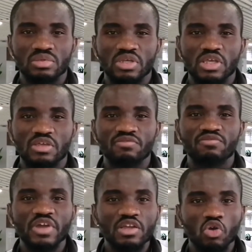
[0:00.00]
a
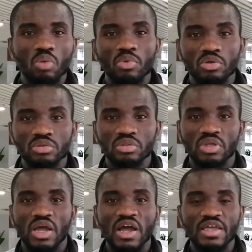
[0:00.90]
very common
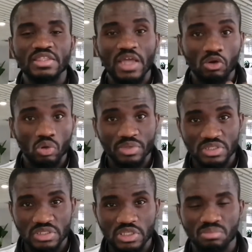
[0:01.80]
intercropping
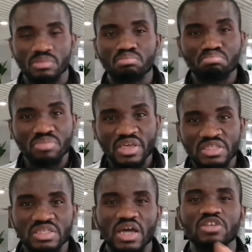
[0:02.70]
system.
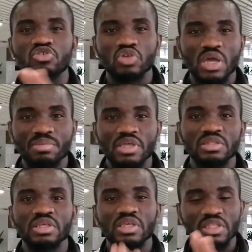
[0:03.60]
Maize and soybean
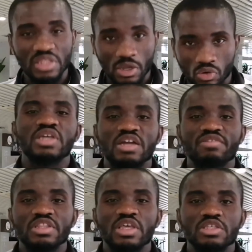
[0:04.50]
intercropping. The
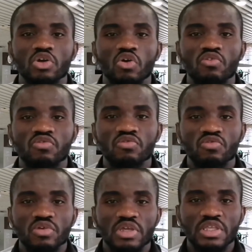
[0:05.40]
advantage of
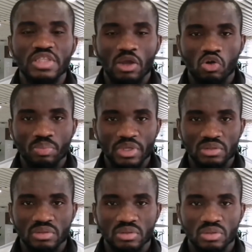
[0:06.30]
intercropping
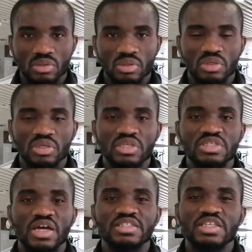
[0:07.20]
is
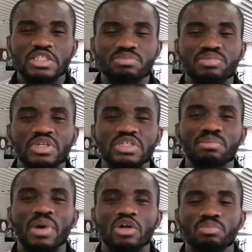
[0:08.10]
that it brings
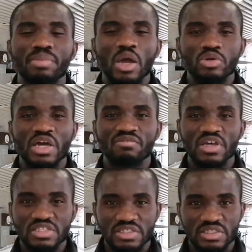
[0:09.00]
about
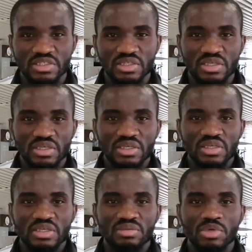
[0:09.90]
biodiversity,
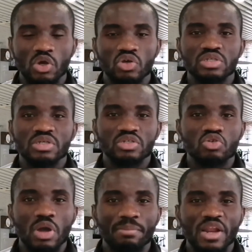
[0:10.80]
because
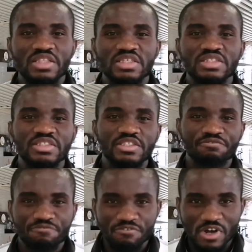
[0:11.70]
you are planting
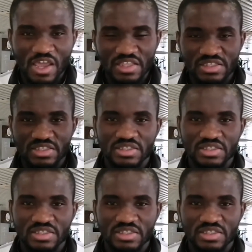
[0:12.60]
different